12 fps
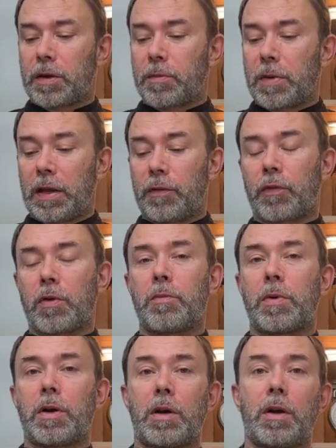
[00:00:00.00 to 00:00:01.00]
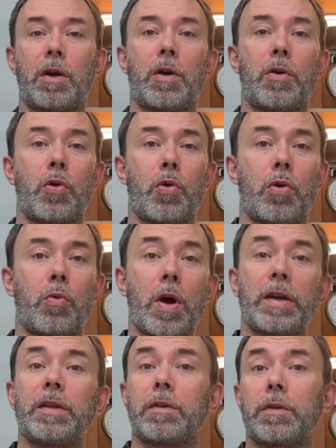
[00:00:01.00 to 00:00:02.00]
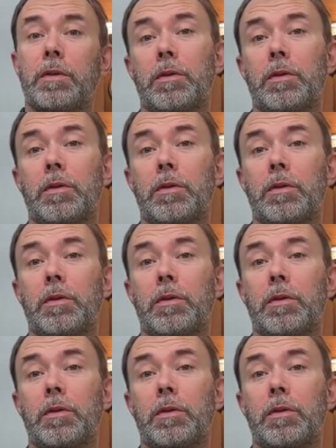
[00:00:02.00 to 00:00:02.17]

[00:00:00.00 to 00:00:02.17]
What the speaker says: made from white